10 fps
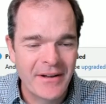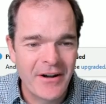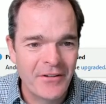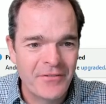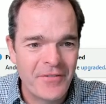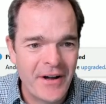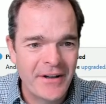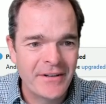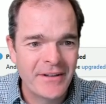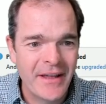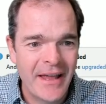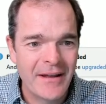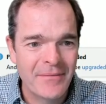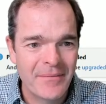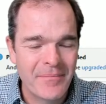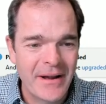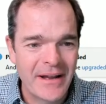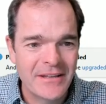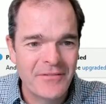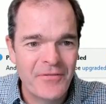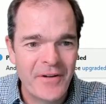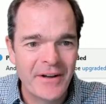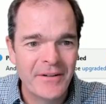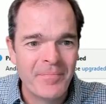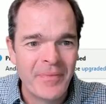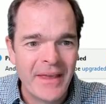Kotlin file and my activity file.